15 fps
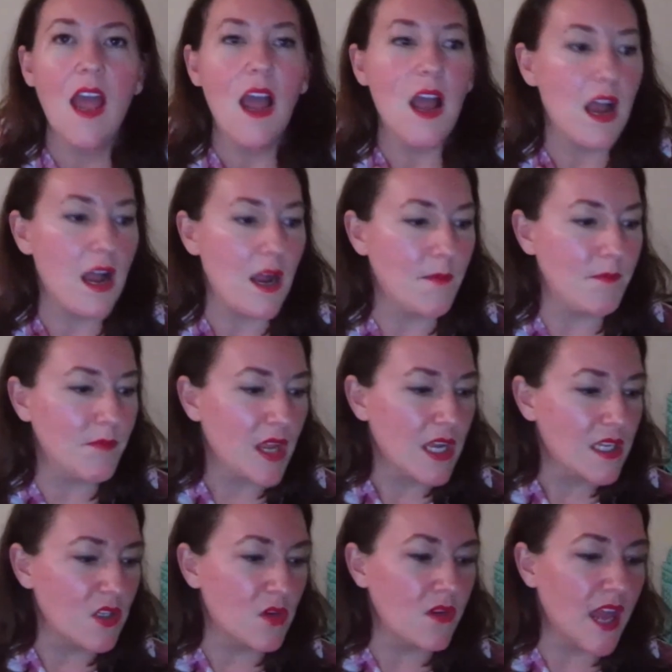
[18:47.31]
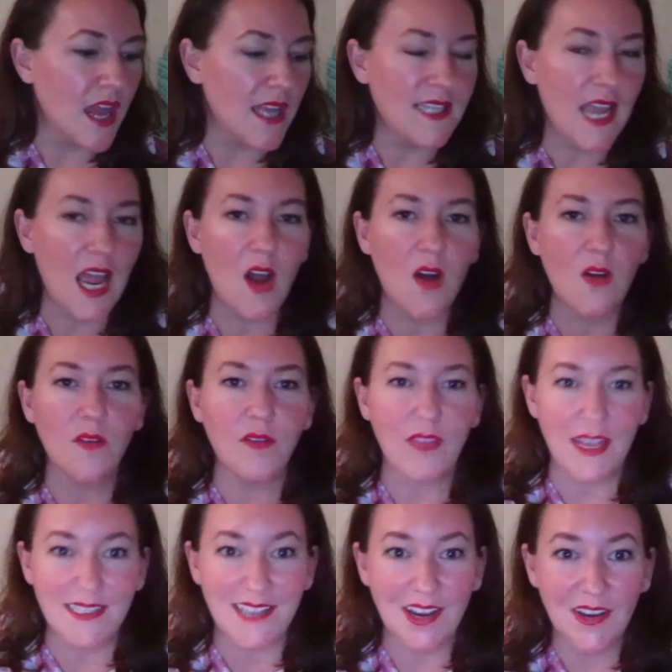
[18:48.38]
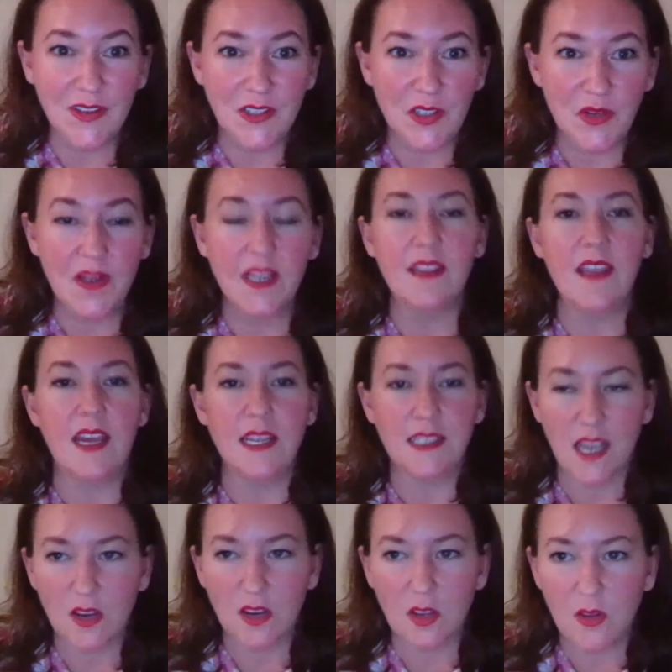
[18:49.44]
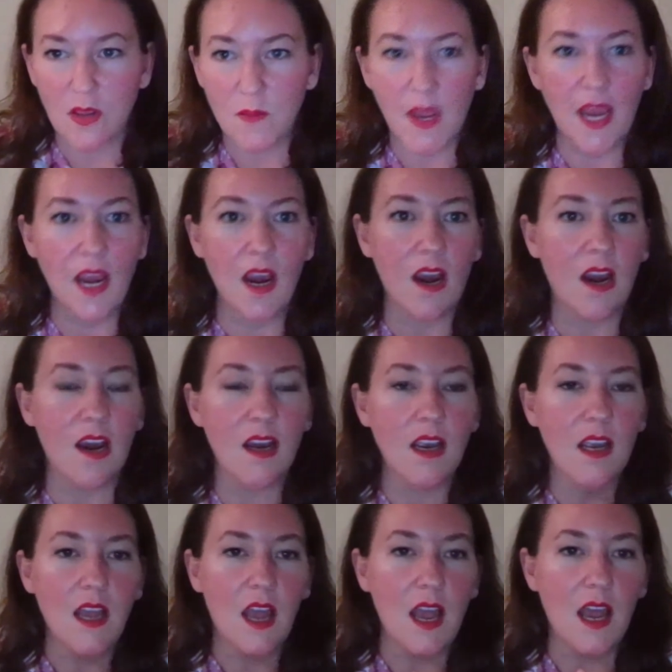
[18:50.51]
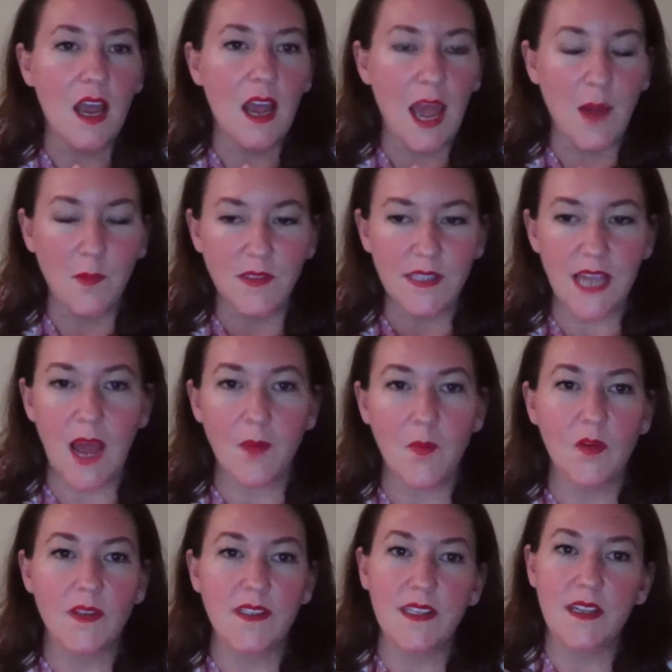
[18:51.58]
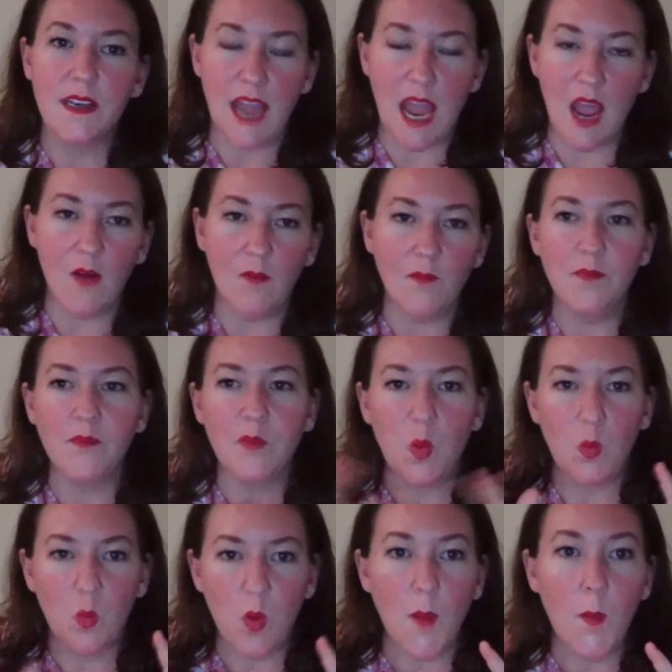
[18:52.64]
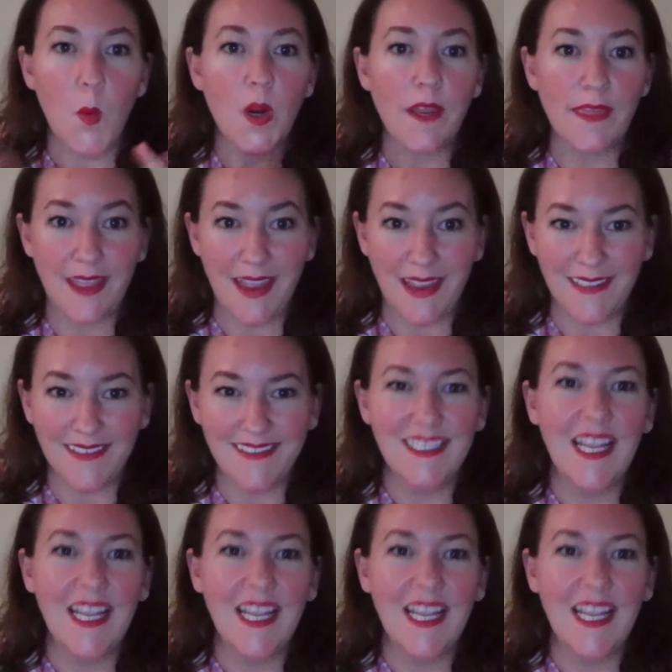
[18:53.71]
um, so that's how that's how you do it that's how you compare uh, apples to apples now one more thing